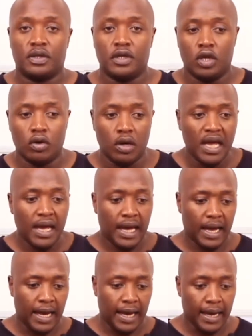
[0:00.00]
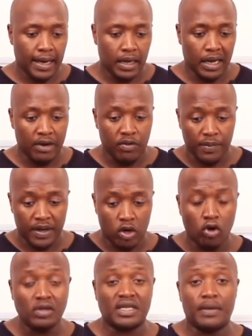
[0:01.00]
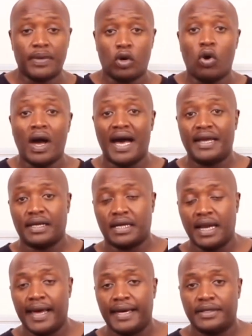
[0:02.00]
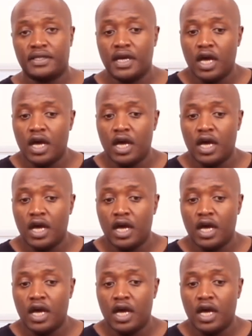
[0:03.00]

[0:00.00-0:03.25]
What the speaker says: You know, I remember a long time ago, I had a client,